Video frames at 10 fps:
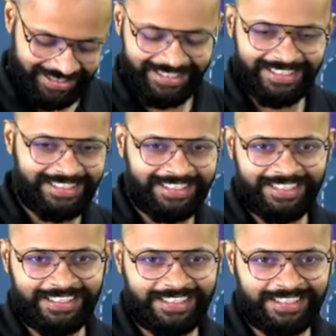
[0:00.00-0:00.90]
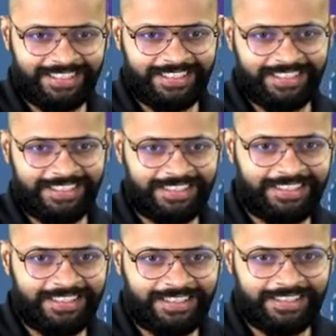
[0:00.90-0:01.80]

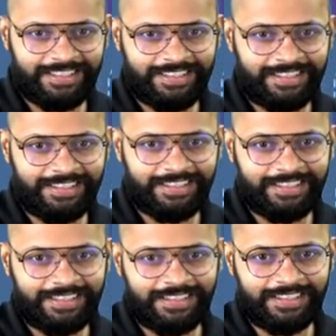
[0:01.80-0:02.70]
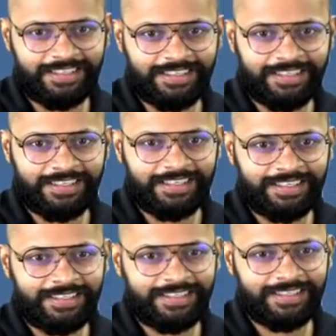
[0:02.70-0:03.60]

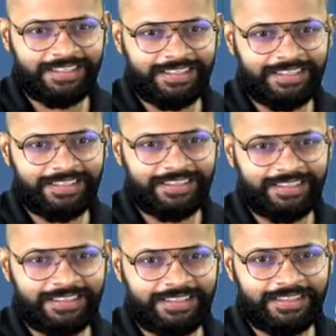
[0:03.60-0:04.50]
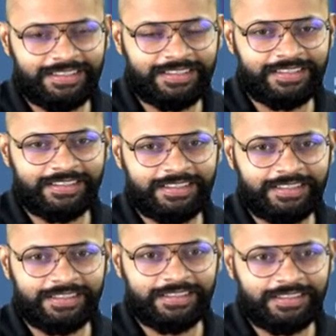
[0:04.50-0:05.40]

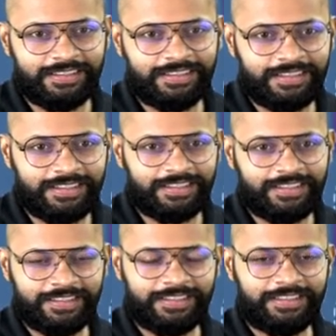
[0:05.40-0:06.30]
No words are spoken by the person on screen.